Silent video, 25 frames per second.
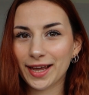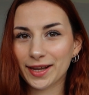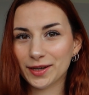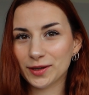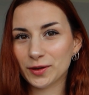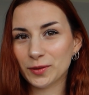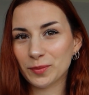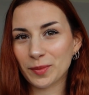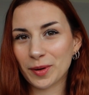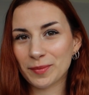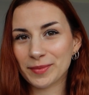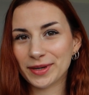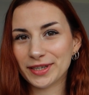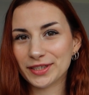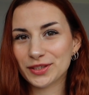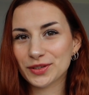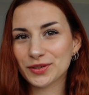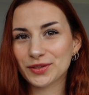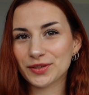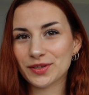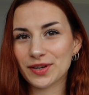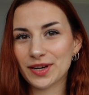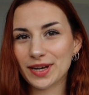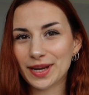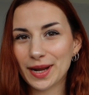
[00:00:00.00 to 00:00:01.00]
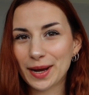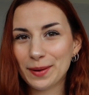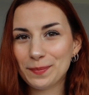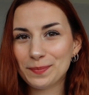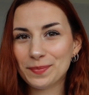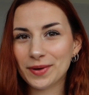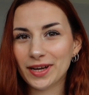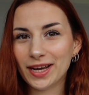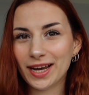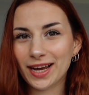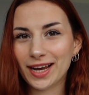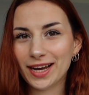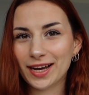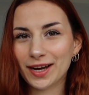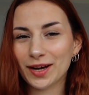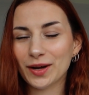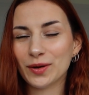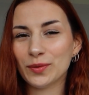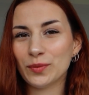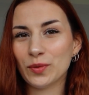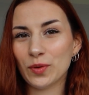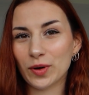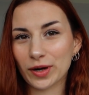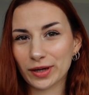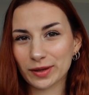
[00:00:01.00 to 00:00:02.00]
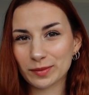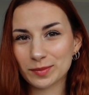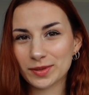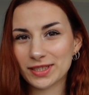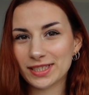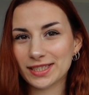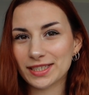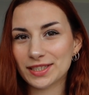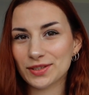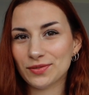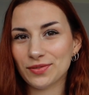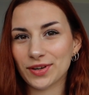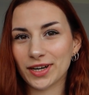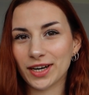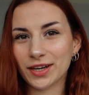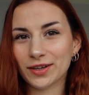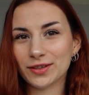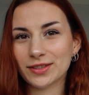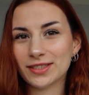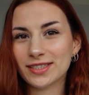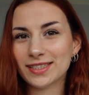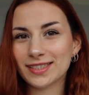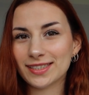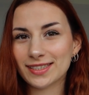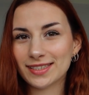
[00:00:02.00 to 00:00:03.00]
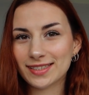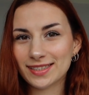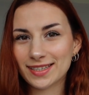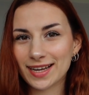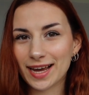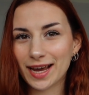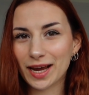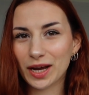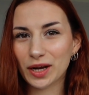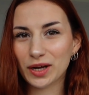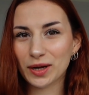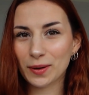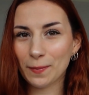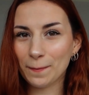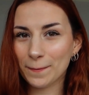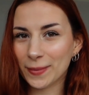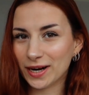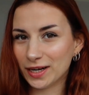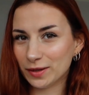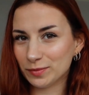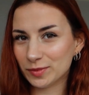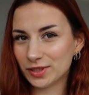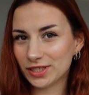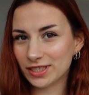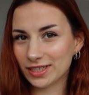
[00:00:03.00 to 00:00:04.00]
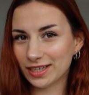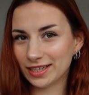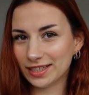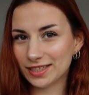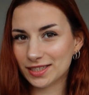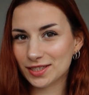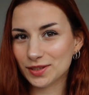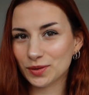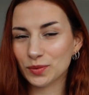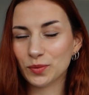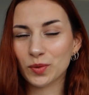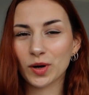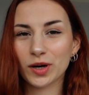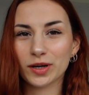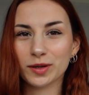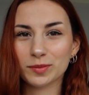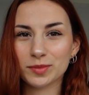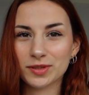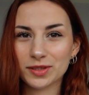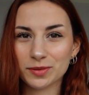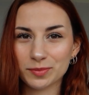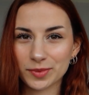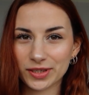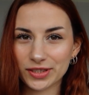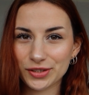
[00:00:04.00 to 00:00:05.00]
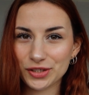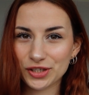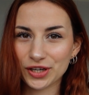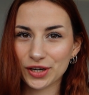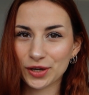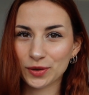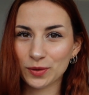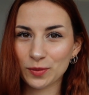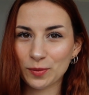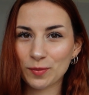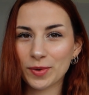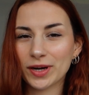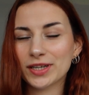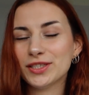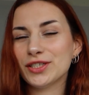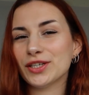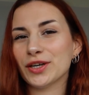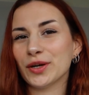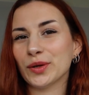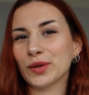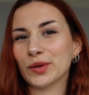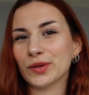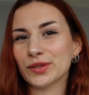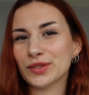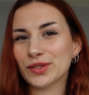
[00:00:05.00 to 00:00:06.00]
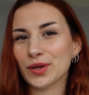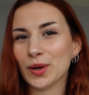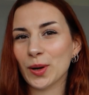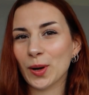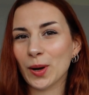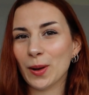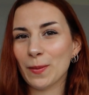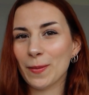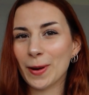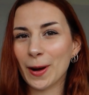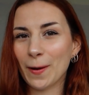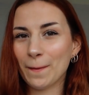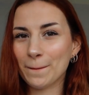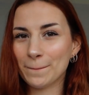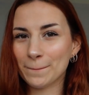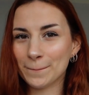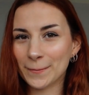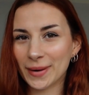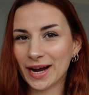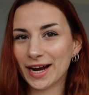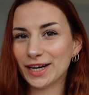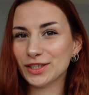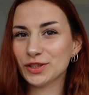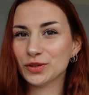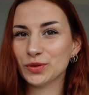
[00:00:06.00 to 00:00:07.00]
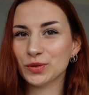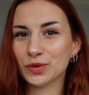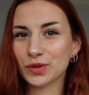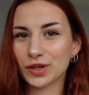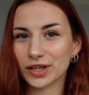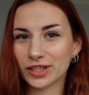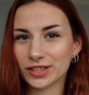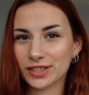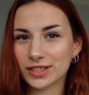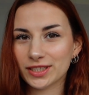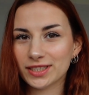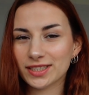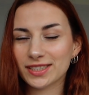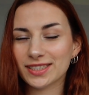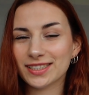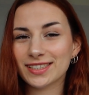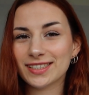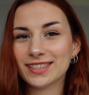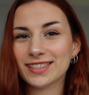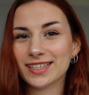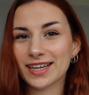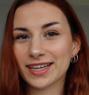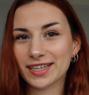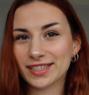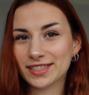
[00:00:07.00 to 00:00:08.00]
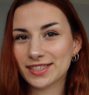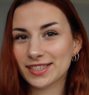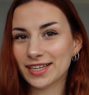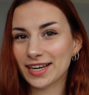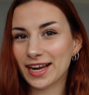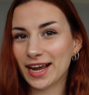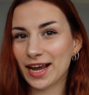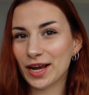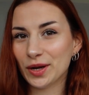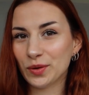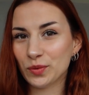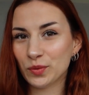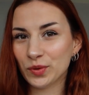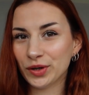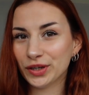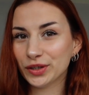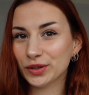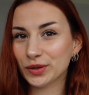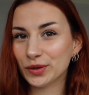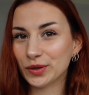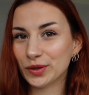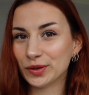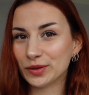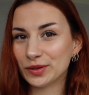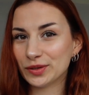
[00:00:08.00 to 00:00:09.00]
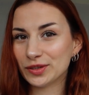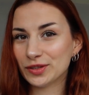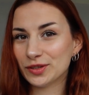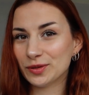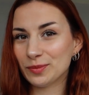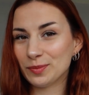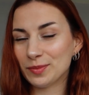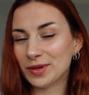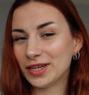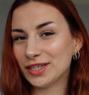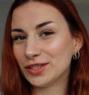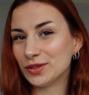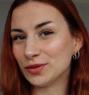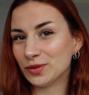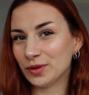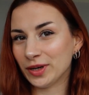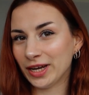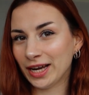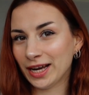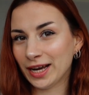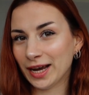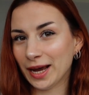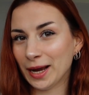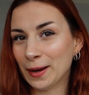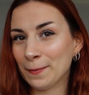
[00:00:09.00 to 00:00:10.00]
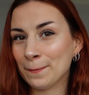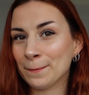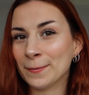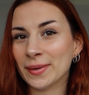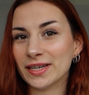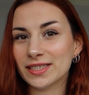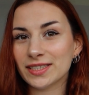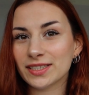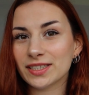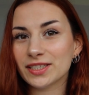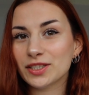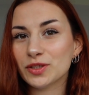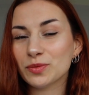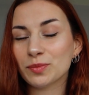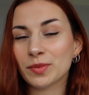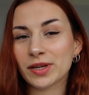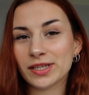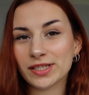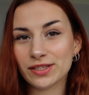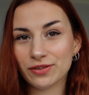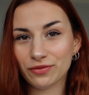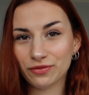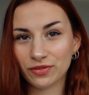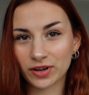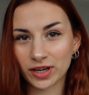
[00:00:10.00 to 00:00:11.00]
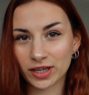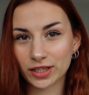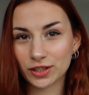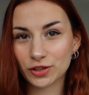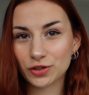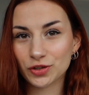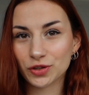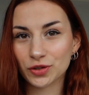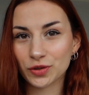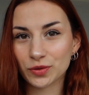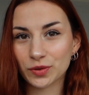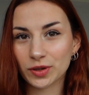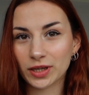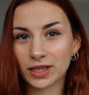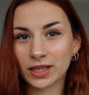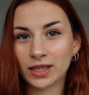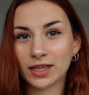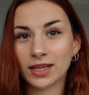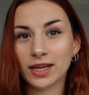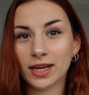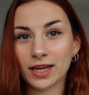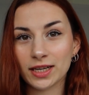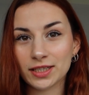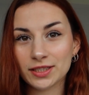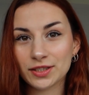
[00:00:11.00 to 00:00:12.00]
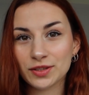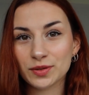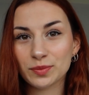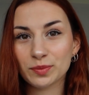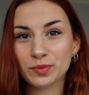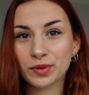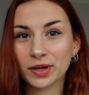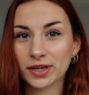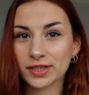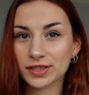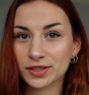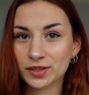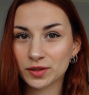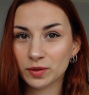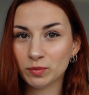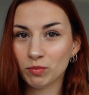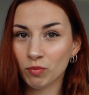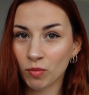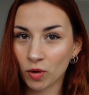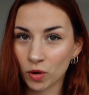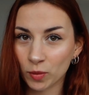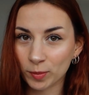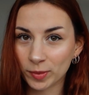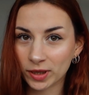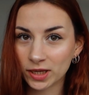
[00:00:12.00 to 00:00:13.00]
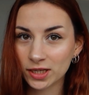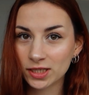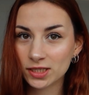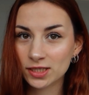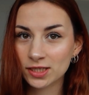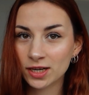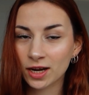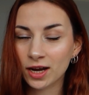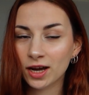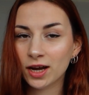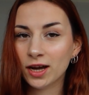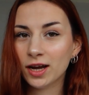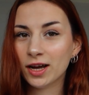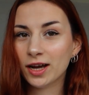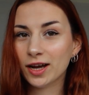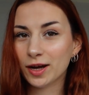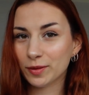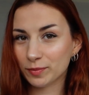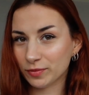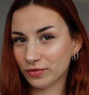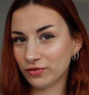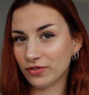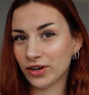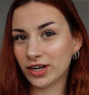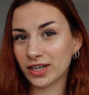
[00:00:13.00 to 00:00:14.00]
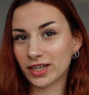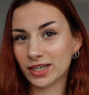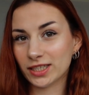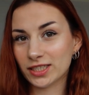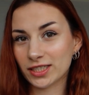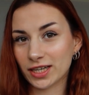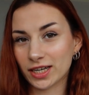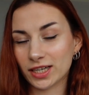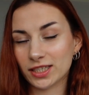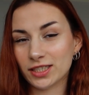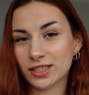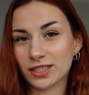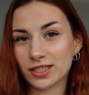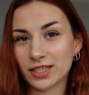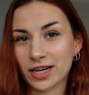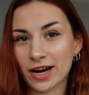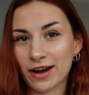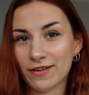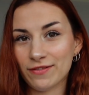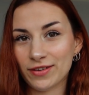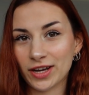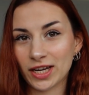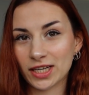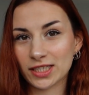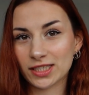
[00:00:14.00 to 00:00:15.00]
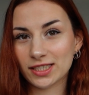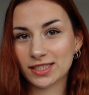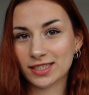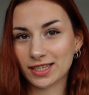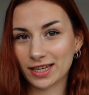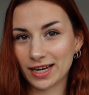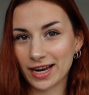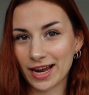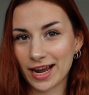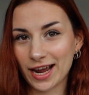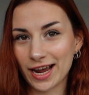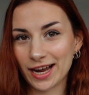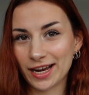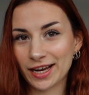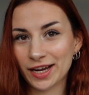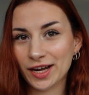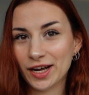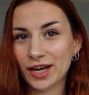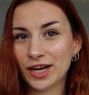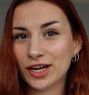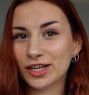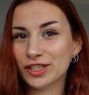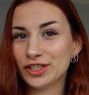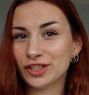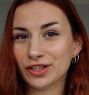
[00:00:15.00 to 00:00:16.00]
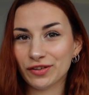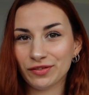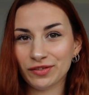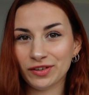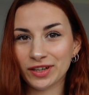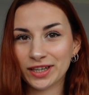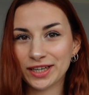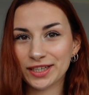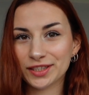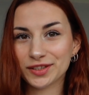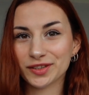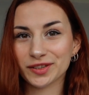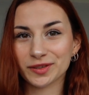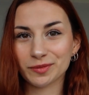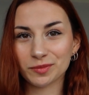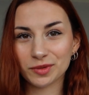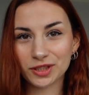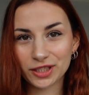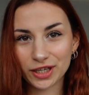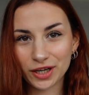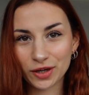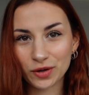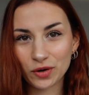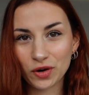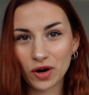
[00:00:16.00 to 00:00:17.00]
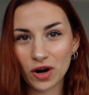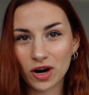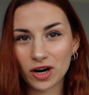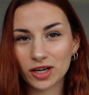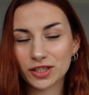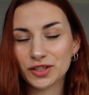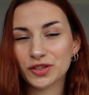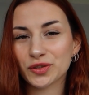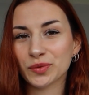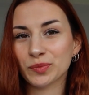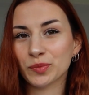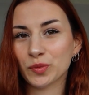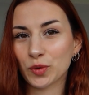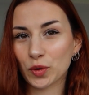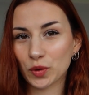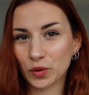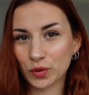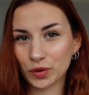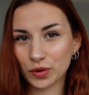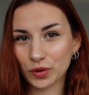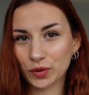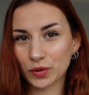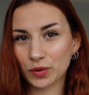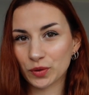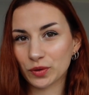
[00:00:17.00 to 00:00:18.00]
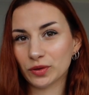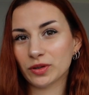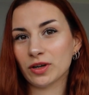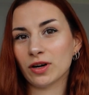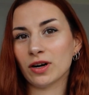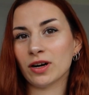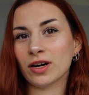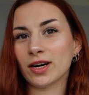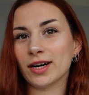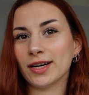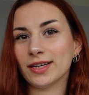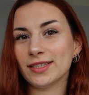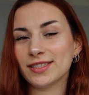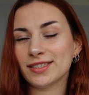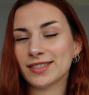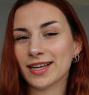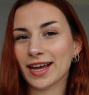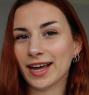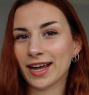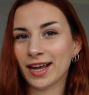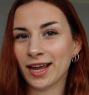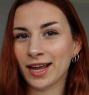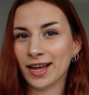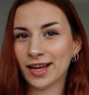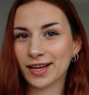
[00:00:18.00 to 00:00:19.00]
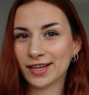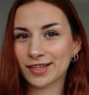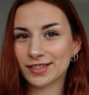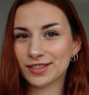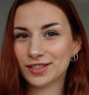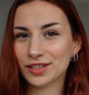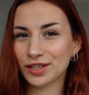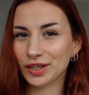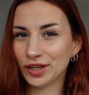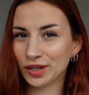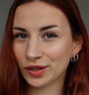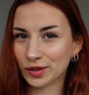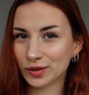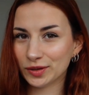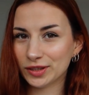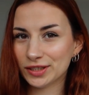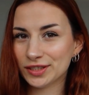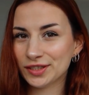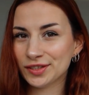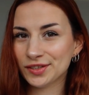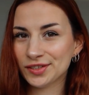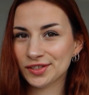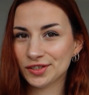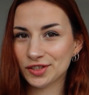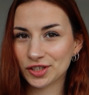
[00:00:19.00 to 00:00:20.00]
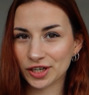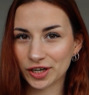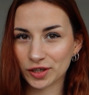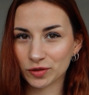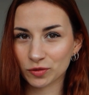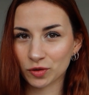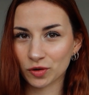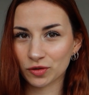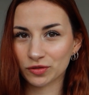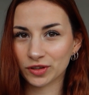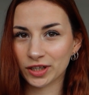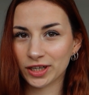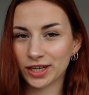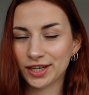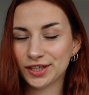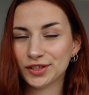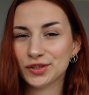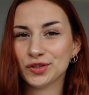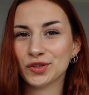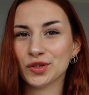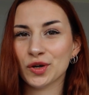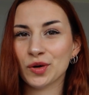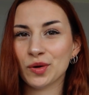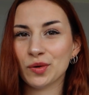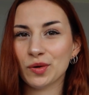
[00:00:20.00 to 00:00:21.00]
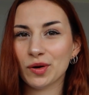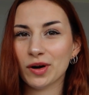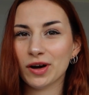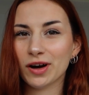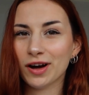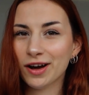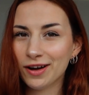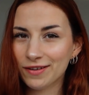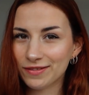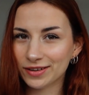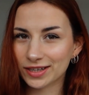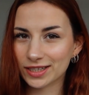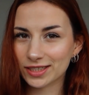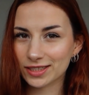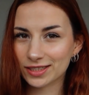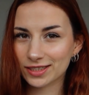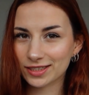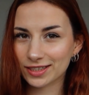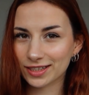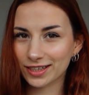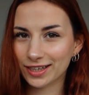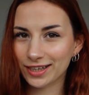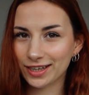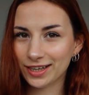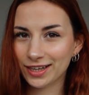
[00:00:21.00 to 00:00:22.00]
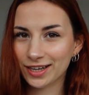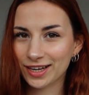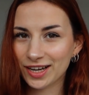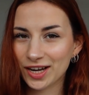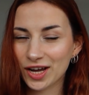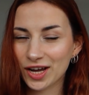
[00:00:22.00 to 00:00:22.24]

Hello my magical light being and welcome to this video. Today my name is Shalita, so welcome to my channel. My channel is all about magical consciousness, and today we are going to be doing a message meant to find you in this present moment. I'm very excited to dive in today, shuffling some tarot cards, some oracle cards, and you know, this is a general reading, so obviously